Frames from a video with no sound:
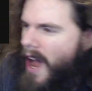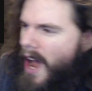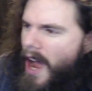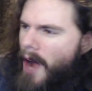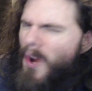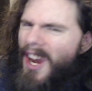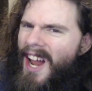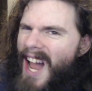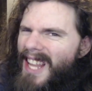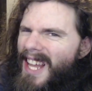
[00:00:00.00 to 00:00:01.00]
I want to
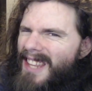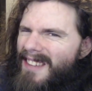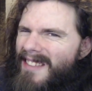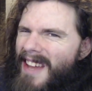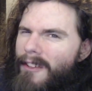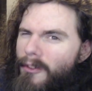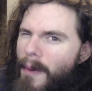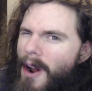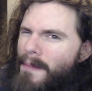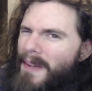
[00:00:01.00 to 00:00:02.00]
highlight this next
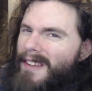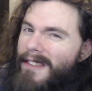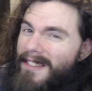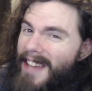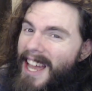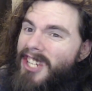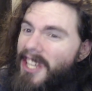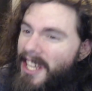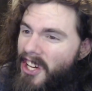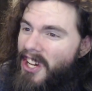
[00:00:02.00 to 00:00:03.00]
part because it's
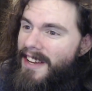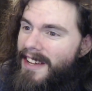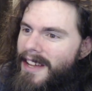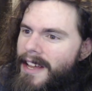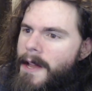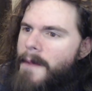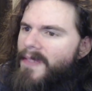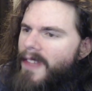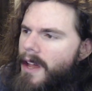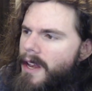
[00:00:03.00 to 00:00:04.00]
actually good.
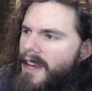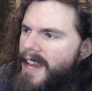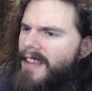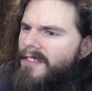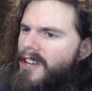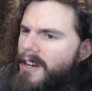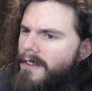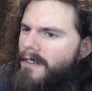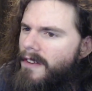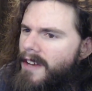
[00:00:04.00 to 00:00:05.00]
Next
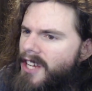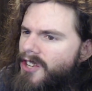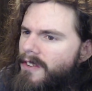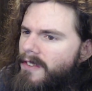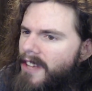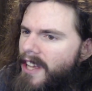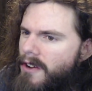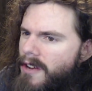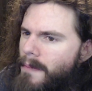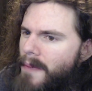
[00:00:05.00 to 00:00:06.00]
year's national
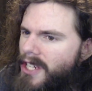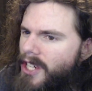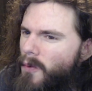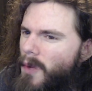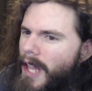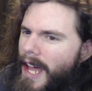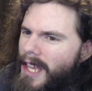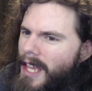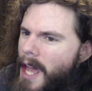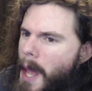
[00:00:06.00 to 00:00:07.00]
security budget will
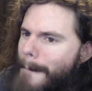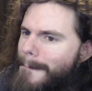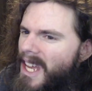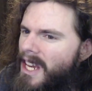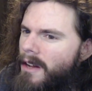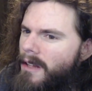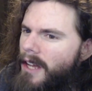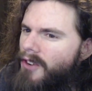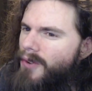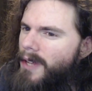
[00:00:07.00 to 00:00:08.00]
likely be nearly
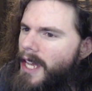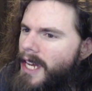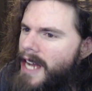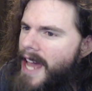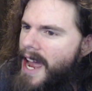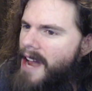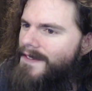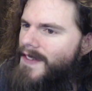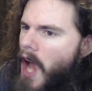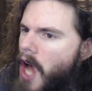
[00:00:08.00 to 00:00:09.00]
$1.5
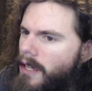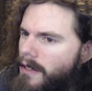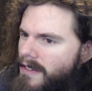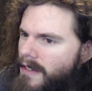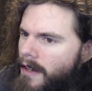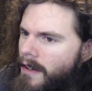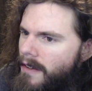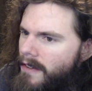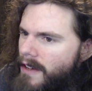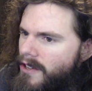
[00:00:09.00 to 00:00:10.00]
trillion,
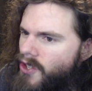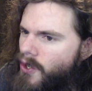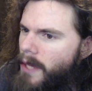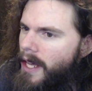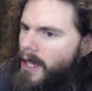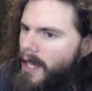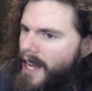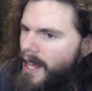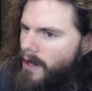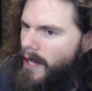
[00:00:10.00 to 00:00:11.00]
said Julia Gledhill, an